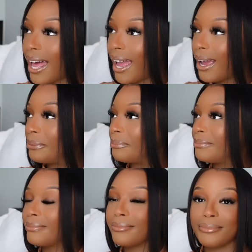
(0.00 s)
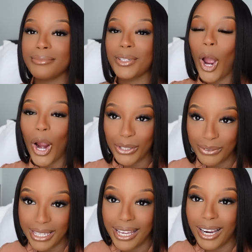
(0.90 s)
Like, are you
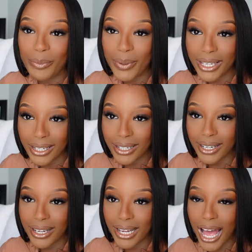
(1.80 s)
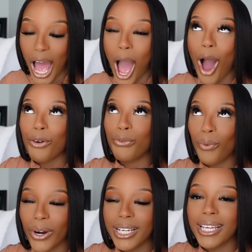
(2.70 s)
kidding me?
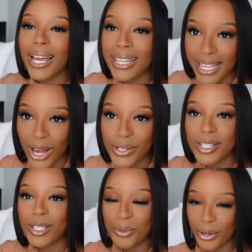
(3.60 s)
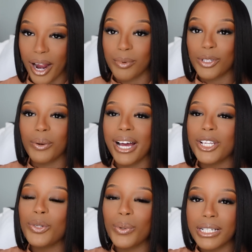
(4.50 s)
40,000 subscribers. So I
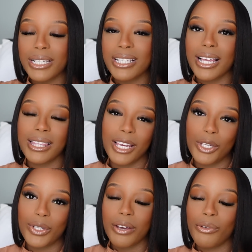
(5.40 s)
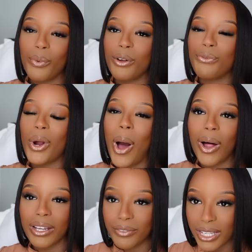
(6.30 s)
just wanted to say thank you to everyone for
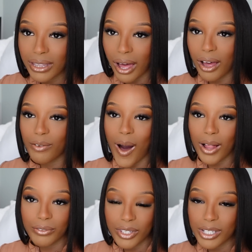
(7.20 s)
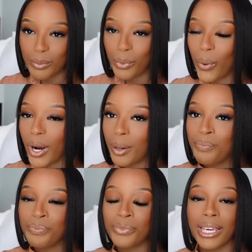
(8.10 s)
all of the love, all of the support.
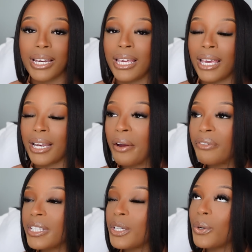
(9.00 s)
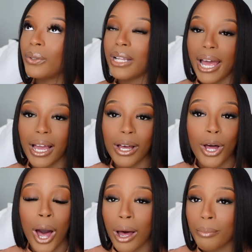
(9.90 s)
And again, every single like,
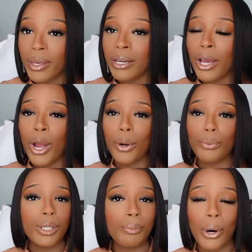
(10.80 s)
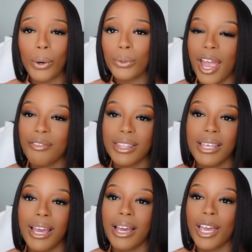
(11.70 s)
comment, repost,
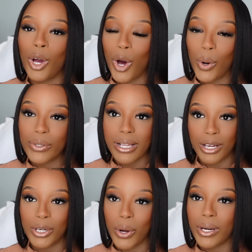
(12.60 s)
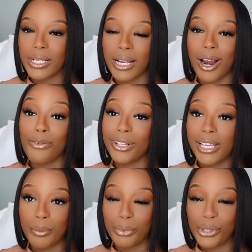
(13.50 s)
everything, it goes unnoticed and I
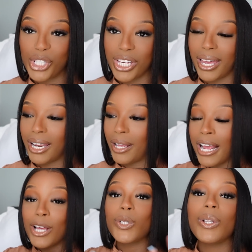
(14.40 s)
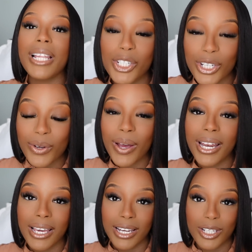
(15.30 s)
really appreciate it. So let's just go ahead
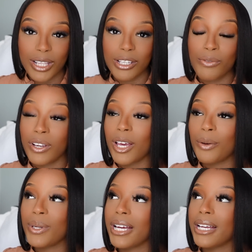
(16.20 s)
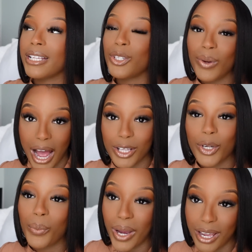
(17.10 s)
and get into this video because you guys
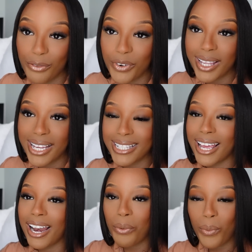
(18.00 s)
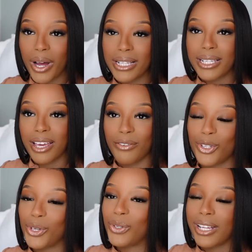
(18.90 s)
are waiting for this and I want to give it
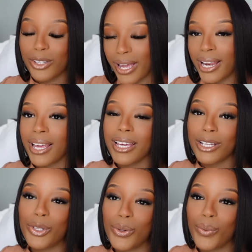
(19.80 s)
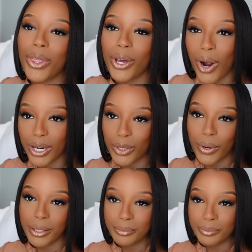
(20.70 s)
to you. So let's go ahead and get into the car tour.